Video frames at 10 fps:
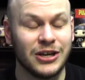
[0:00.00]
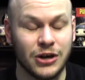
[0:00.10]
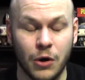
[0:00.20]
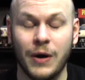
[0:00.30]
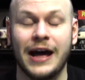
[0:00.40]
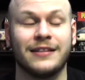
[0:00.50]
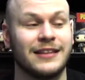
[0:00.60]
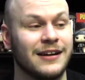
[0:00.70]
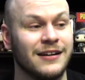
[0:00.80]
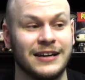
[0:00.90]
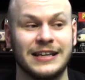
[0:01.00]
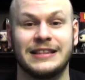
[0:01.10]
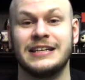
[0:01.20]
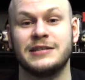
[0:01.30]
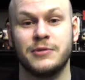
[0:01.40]
go out there and
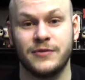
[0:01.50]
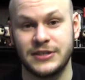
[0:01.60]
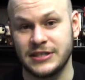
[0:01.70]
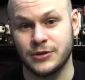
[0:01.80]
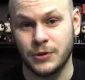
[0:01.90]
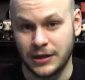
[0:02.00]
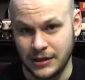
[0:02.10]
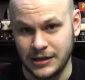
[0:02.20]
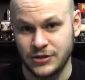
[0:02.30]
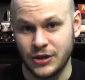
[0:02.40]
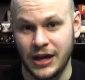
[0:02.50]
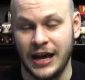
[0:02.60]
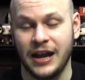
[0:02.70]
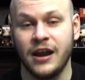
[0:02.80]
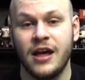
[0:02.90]
get these movies as quickly as you
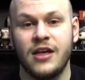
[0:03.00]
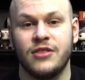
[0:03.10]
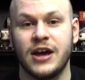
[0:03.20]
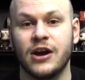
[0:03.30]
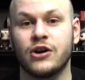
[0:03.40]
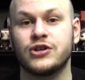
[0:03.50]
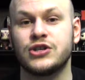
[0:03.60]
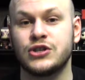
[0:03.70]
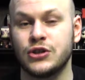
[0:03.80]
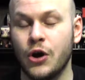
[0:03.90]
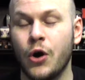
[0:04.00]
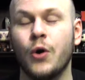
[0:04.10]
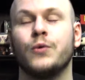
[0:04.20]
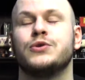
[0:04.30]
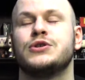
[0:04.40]
can. They are
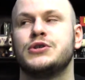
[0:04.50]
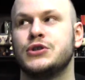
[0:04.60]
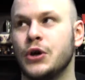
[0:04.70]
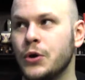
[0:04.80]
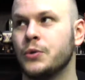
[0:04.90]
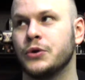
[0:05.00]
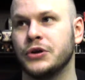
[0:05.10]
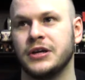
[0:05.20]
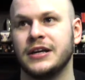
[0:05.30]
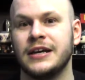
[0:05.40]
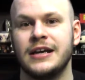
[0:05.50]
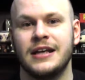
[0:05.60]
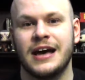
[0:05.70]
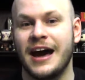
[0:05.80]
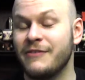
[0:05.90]
so good.
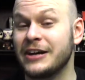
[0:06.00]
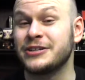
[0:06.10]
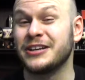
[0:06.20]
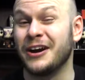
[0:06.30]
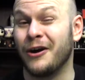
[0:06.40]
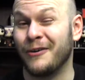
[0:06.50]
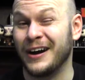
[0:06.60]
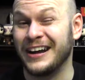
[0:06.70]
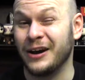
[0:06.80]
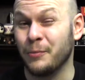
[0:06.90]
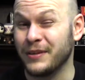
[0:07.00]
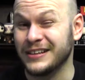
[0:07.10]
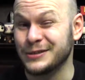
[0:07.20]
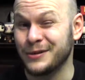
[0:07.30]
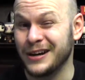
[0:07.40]
I've actually already opened
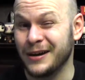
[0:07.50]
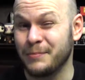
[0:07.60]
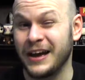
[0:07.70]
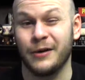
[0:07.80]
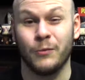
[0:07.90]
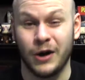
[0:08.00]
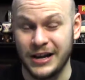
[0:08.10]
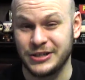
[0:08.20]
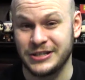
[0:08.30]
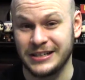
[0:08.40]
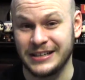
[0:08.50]
this one up and watched